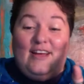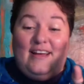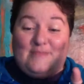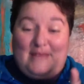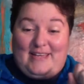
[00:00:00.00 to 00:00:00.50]

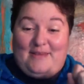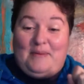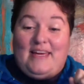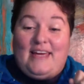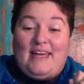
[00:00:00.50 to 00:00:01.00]
speaking
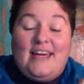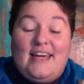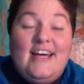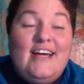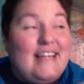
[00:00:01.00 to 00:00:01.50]
of pee,
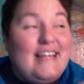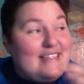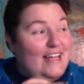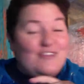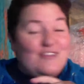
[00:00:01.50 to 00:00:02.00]

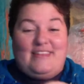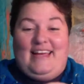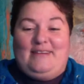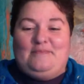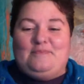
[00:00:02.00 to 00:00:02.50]
that's another thing.